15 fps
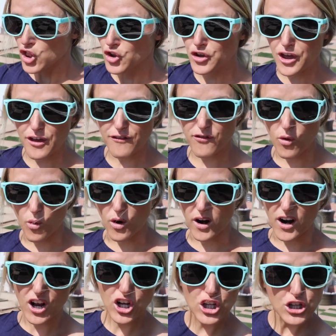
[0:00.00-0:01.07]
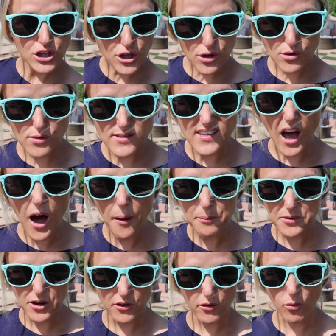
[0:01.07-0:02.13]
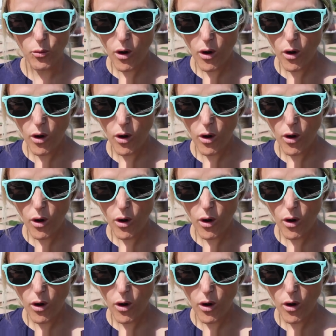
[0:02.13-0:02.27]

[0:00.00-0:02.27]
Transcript: looking for clues up near a